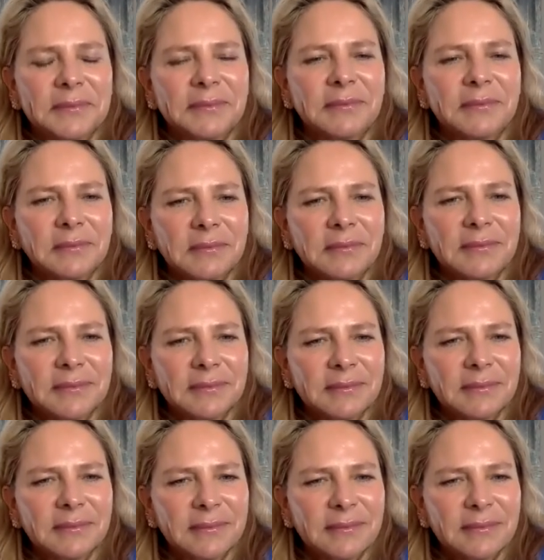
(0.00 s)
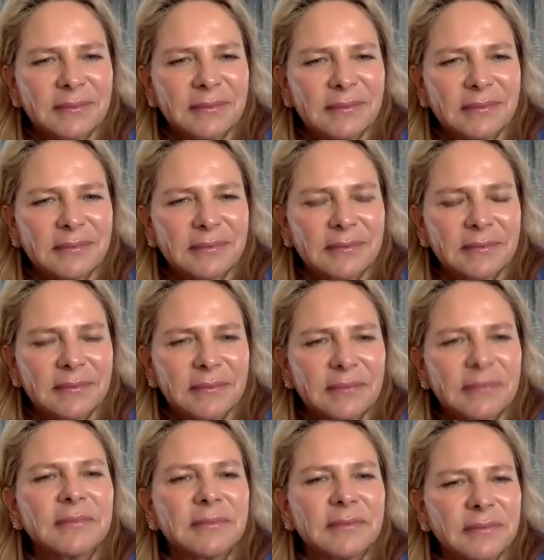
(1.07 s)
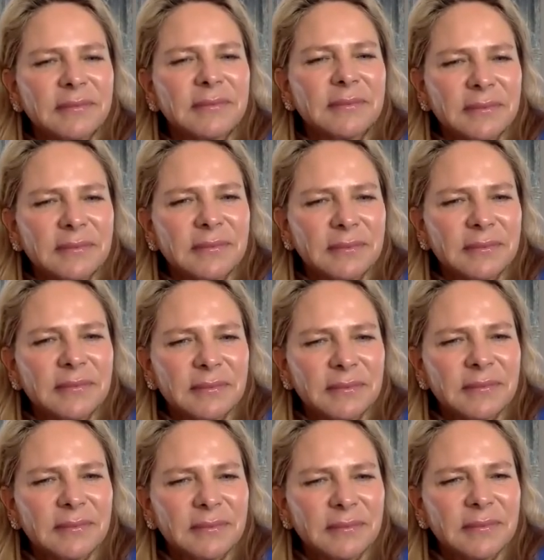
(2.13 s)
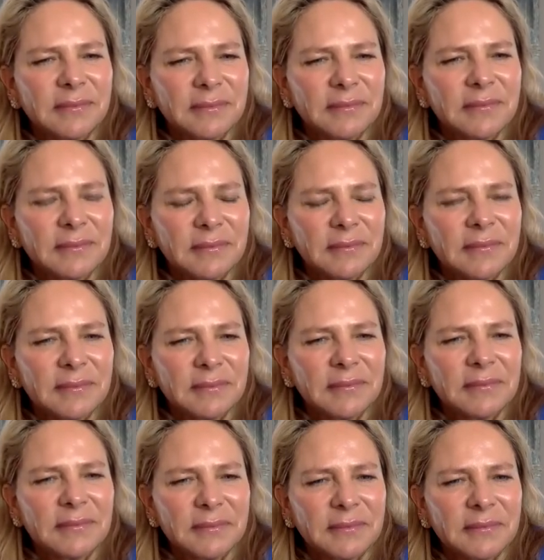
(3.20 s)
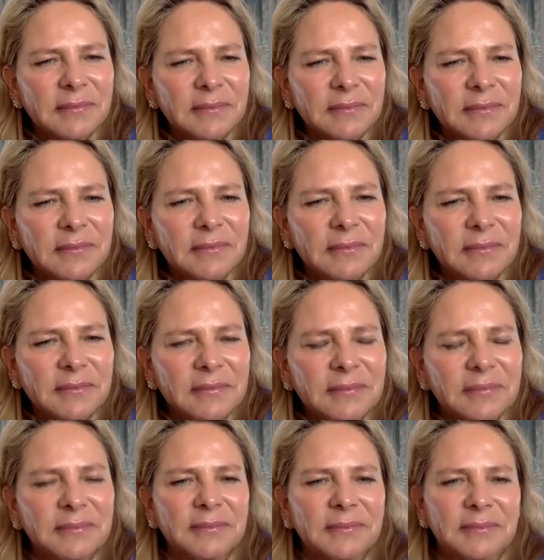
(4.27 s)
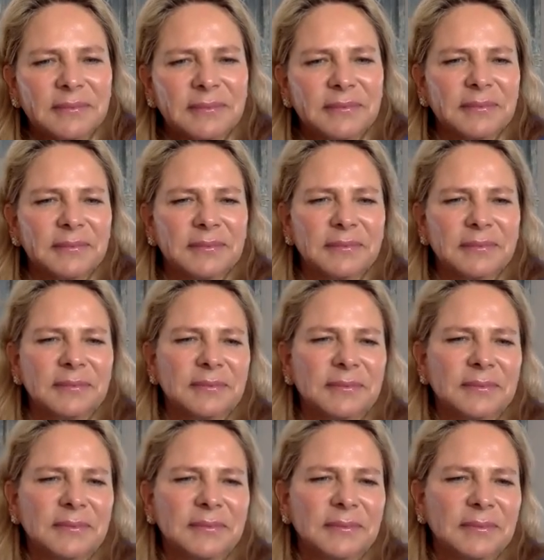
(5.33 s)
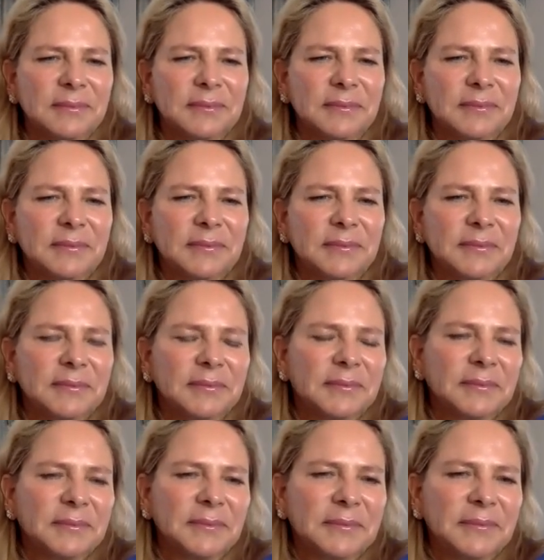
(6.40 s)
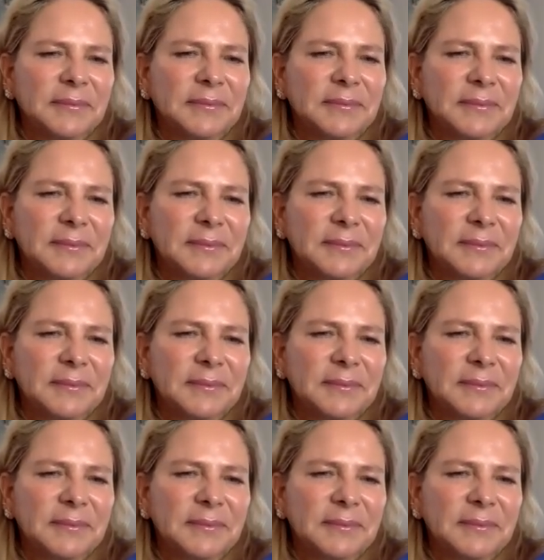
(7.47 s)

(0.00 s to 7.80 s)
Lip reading: [no speech]